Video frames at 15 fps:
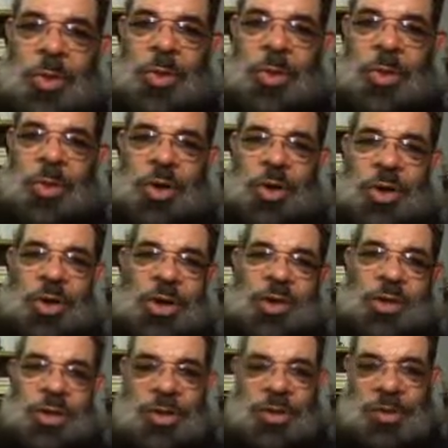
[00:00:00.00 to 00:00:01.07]
All right.
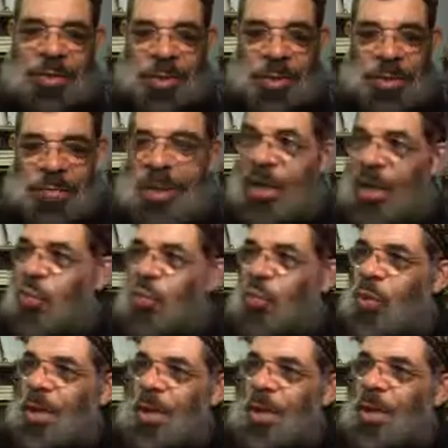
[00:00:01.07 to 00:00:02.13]
It seems that
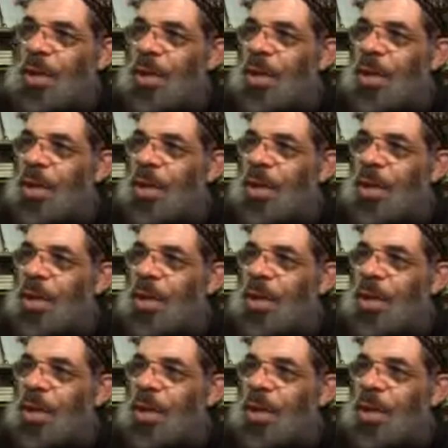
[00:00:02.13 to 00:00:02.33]
we're